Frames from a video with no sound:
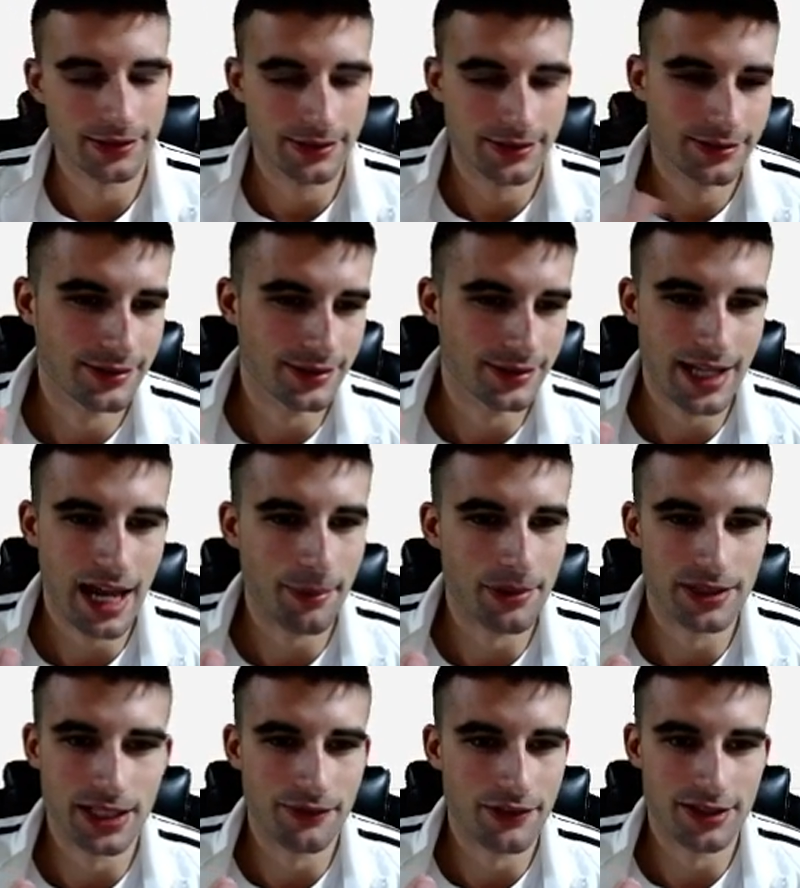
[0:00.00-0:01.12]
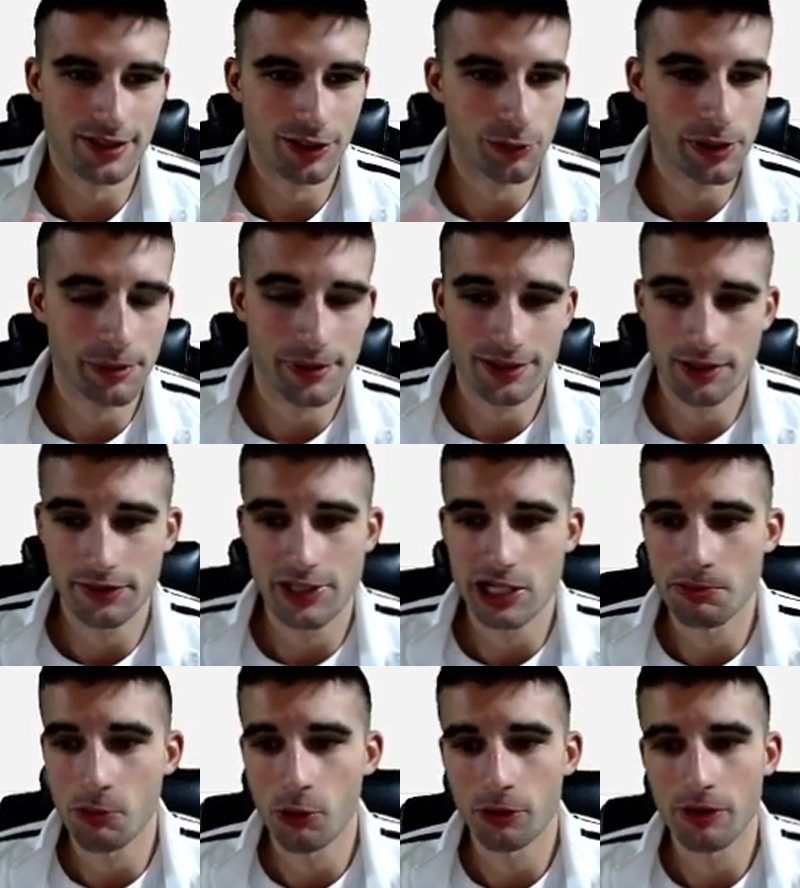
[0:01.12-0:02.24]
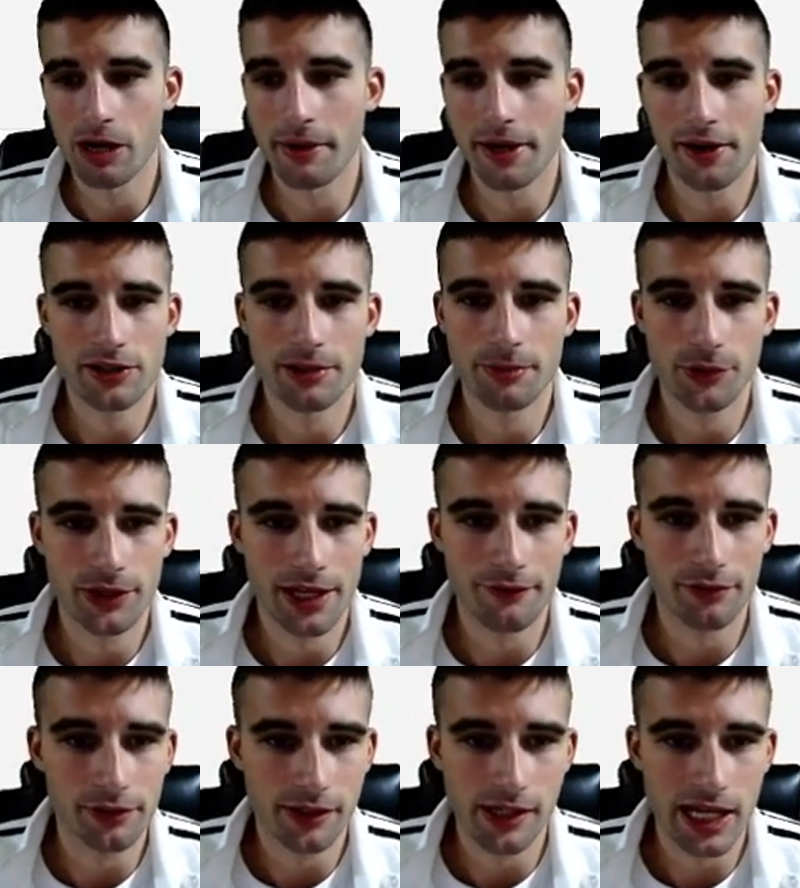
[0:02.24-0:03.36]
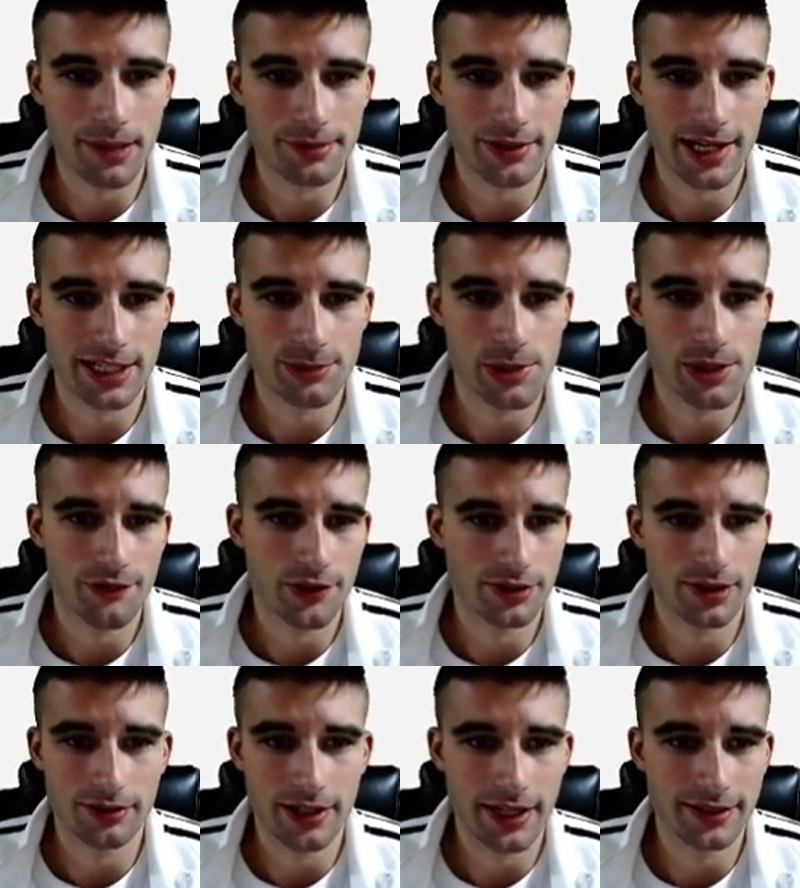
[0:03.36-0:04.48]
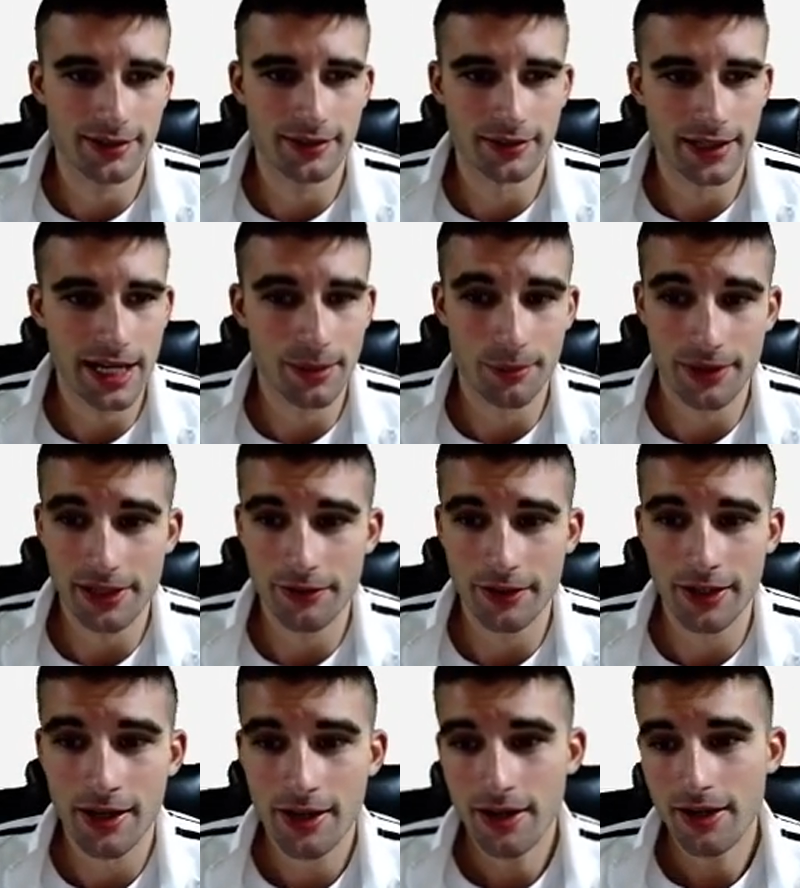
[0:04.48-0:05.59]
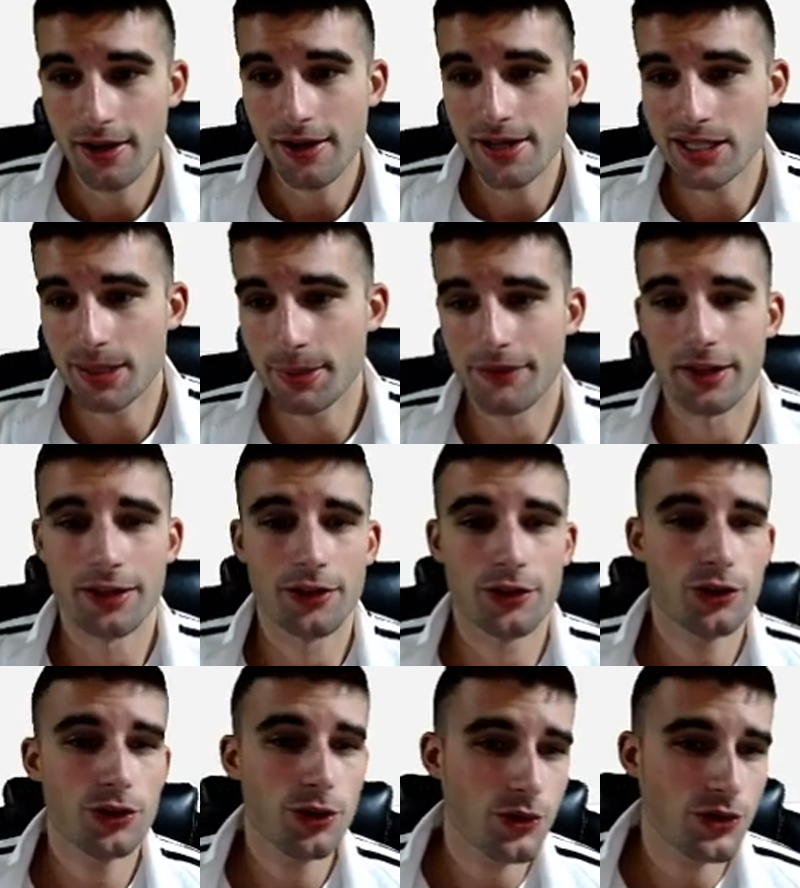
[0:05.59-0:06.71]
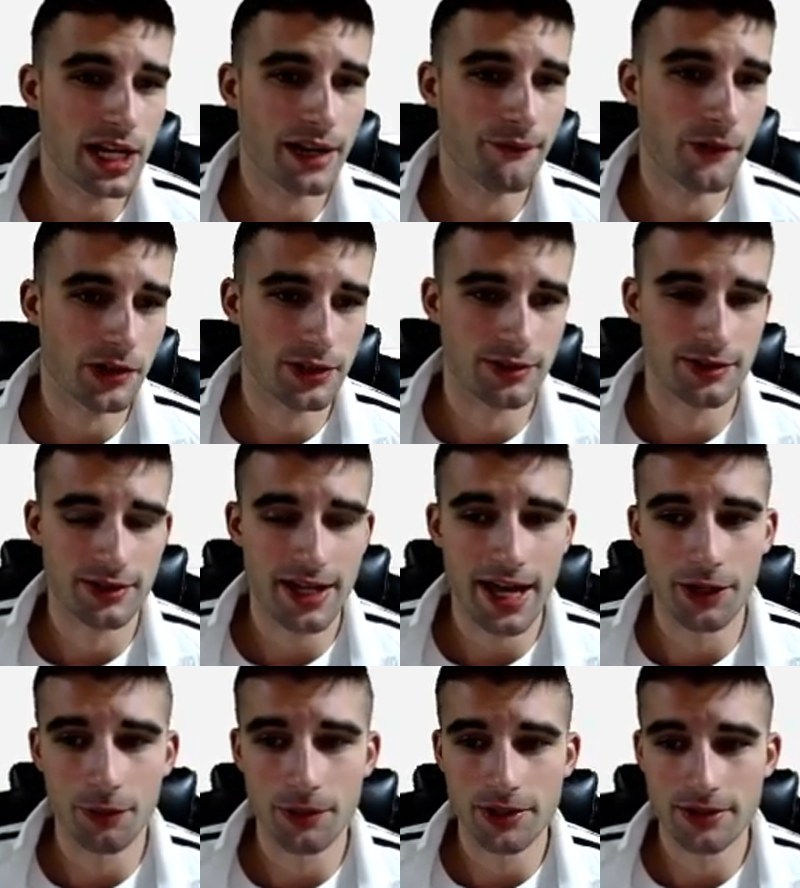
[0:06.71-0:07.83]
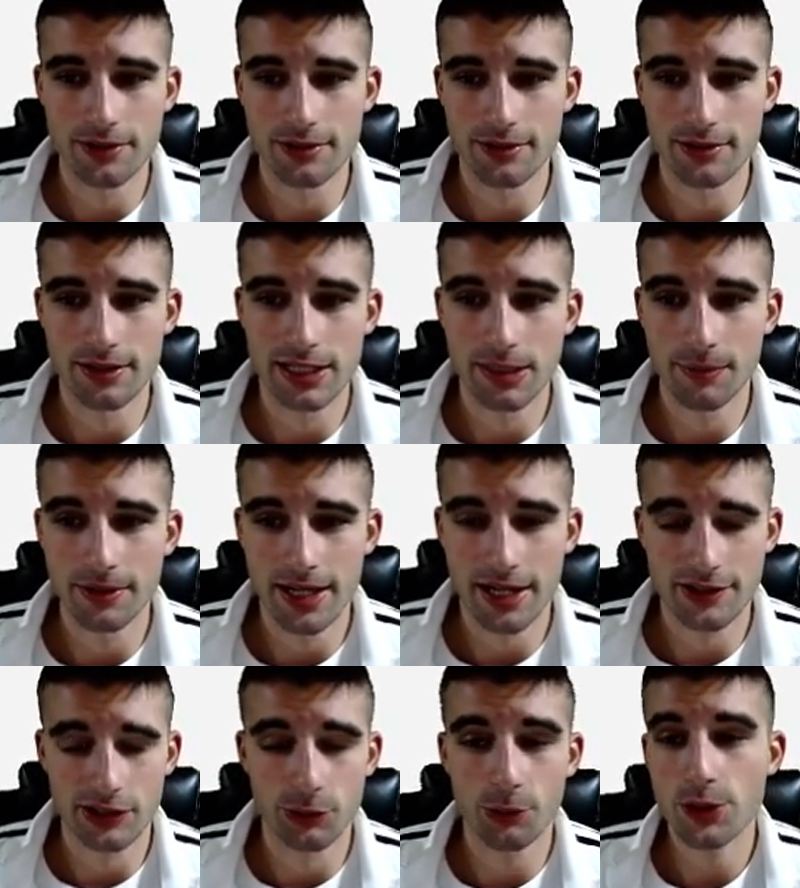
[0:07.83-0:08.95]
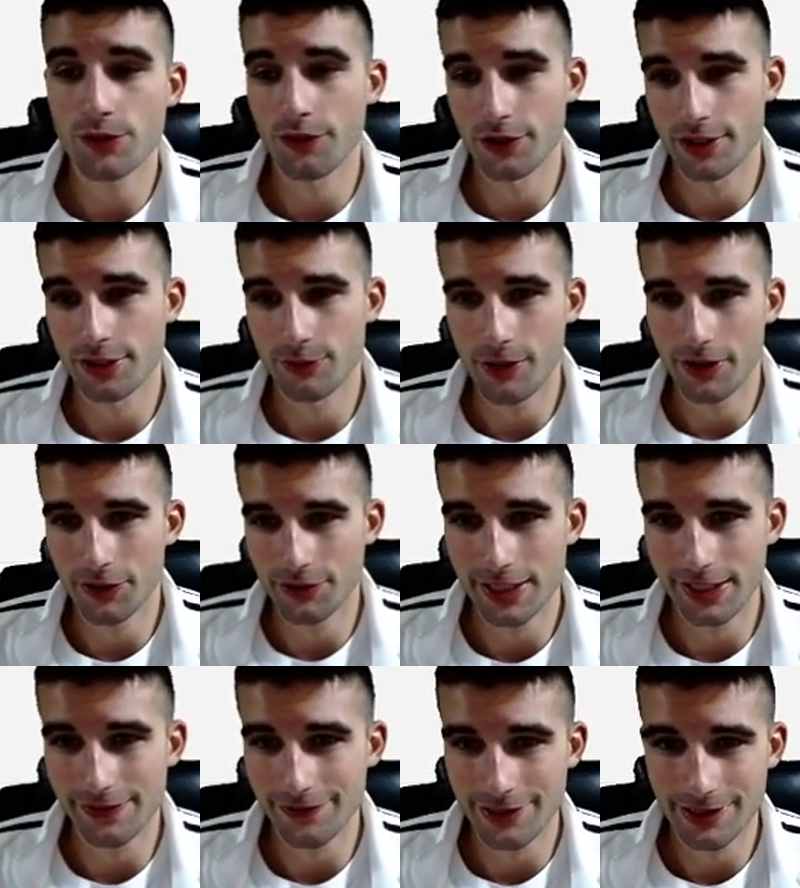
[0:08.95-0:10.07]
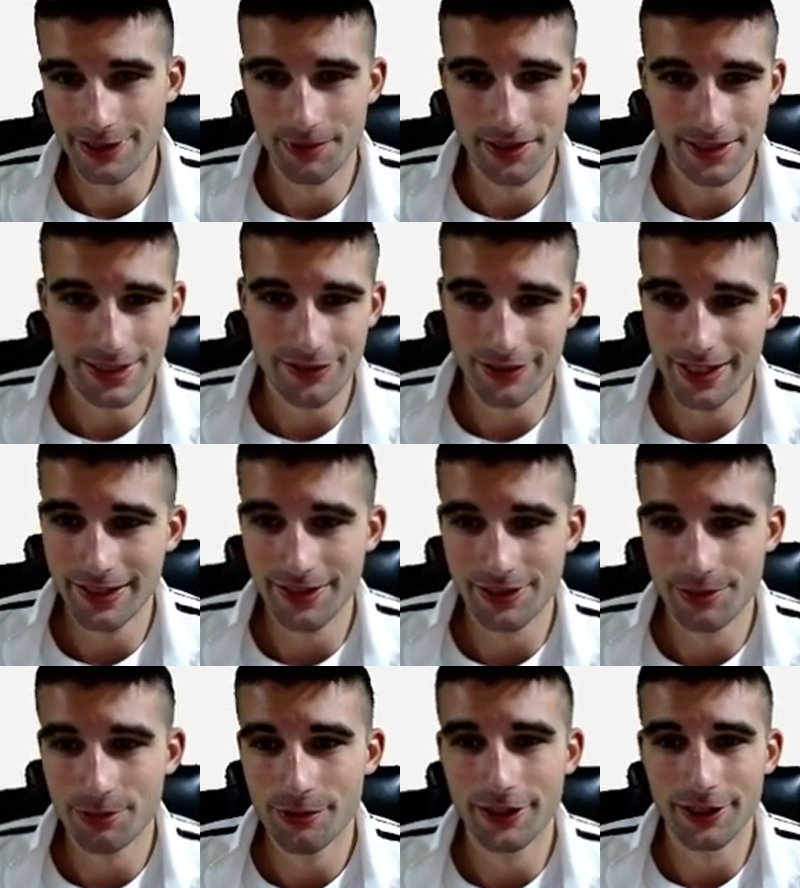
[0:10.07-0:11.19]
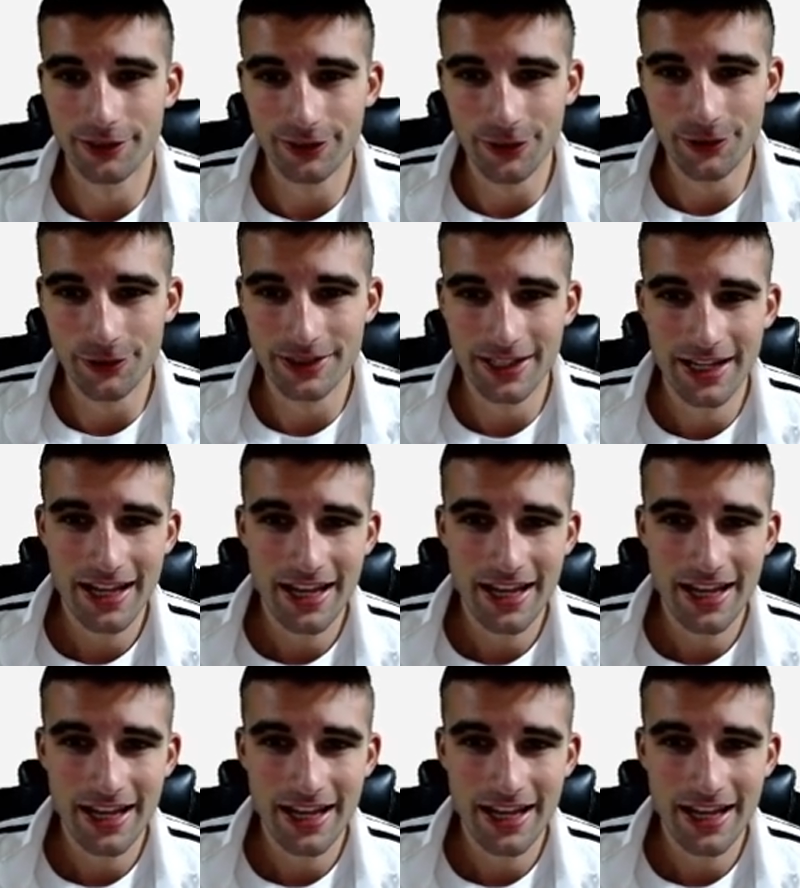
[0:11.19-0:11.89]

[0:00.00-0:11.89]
It just happens every single week. We saw DJ Moore and Robbie Anderson both have really good games last week versus Atlanta, and Adam Thielen, he's coming off a huge game versus Seattle, which is the team that's actually worse versus wide receivers, but still, Atlanta is pretty close.